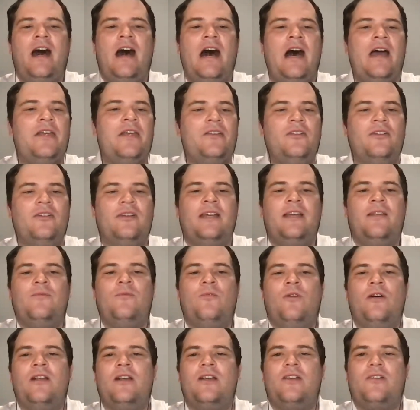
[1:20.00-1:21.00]
You look at
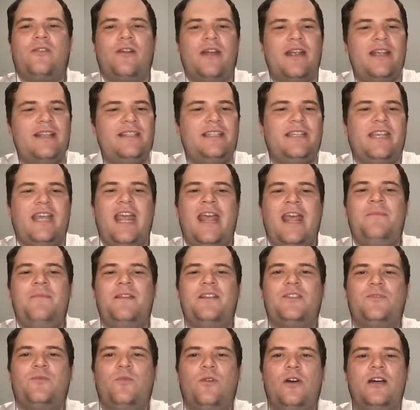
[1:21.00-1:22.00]
what a crazy game
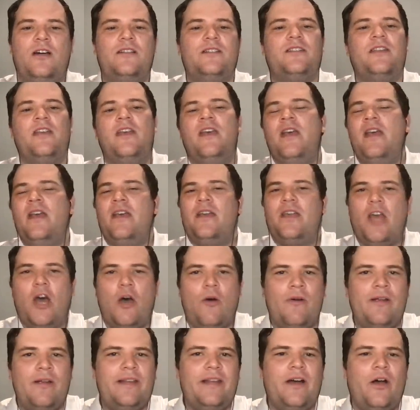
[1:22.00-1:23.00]
this was,
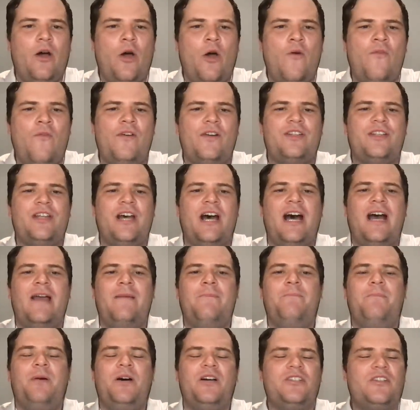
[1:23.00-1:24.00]
going to overtime,
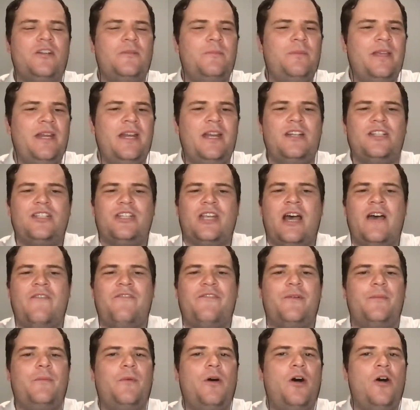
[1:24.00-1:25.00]
buzzer-beating shot
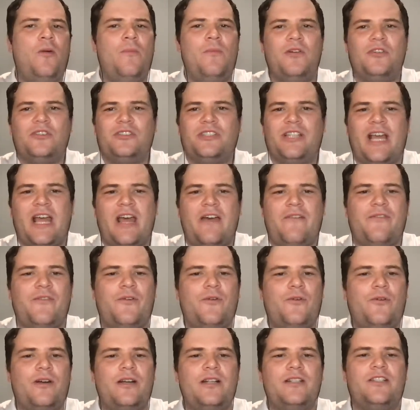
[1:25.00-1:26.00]
from almost half
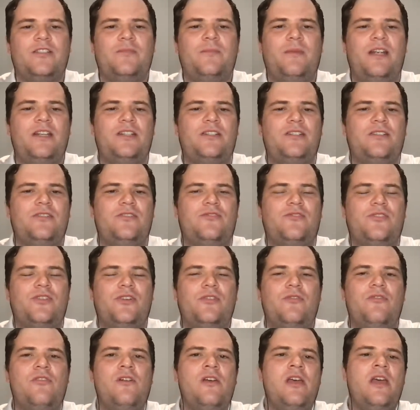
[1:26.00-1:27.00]
court, as you mentioned,
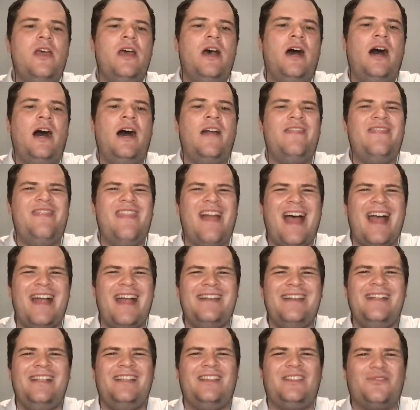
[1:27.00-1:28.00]
Drew.
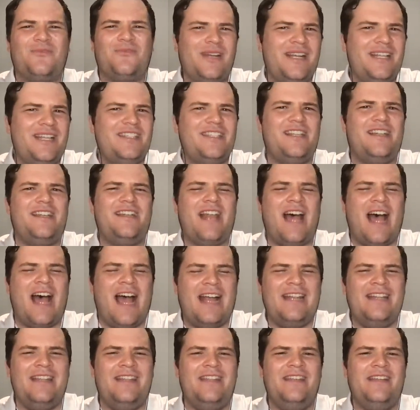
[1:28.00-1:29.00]

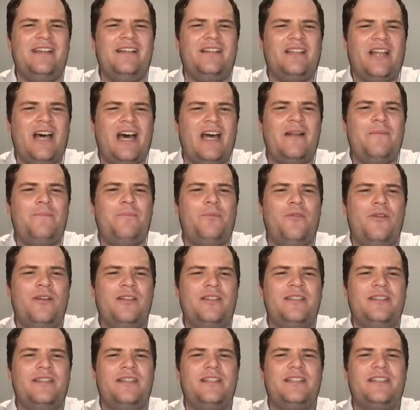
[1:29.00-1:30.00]
93-90, a lot of
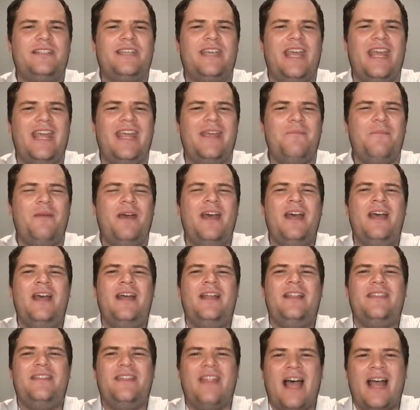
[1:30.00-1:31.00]
points in this game.
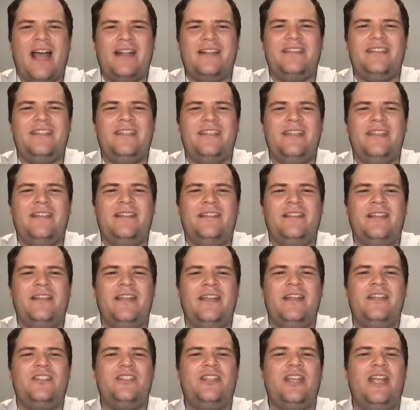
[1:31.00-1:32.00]
19
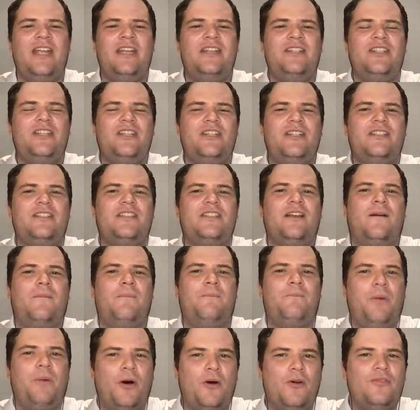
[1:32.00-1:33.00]
lead changes,
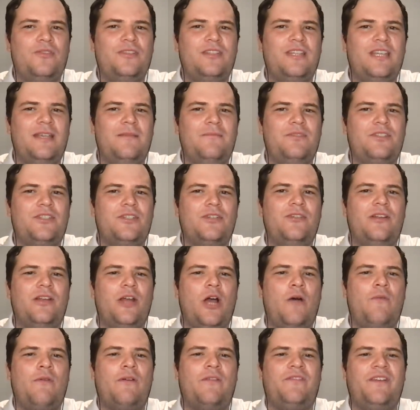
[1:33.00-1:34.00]
both teams shooting
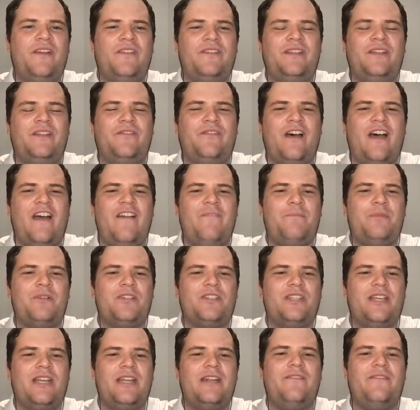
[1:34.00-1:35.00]
over
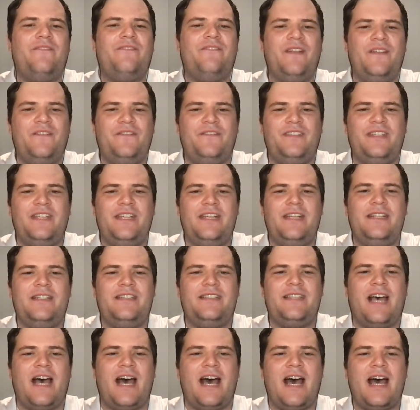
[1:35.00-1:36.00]
55%, 15
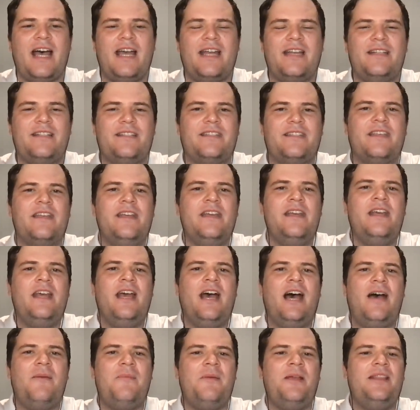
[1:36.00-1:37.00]
ties.
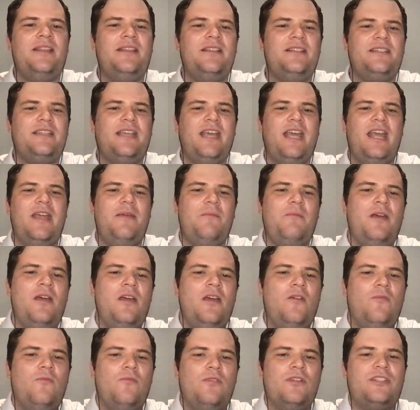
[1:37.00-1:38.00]
This game
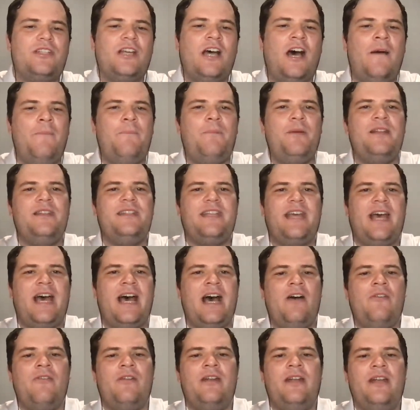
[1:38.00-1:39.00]
was up and
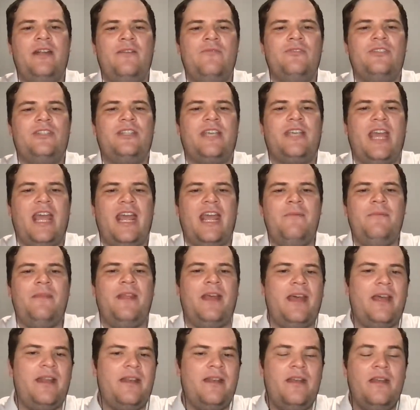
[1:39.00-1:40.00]
down, and it was a game
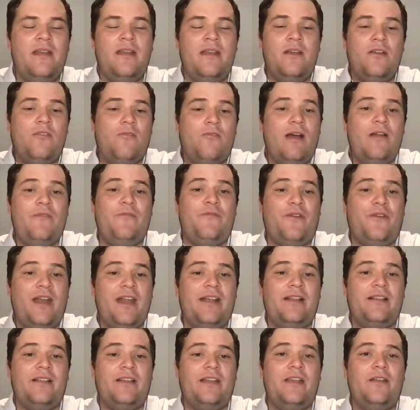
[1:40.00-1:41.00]
that, quite
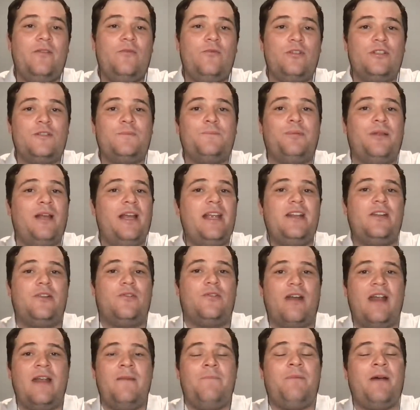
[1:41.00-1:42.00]
frankly, was played
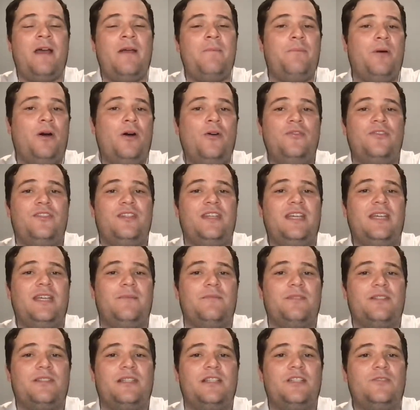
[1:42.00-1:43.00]
great by both
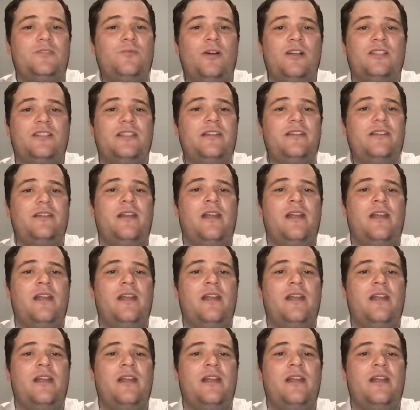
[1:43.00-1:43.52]
teams. This wasn't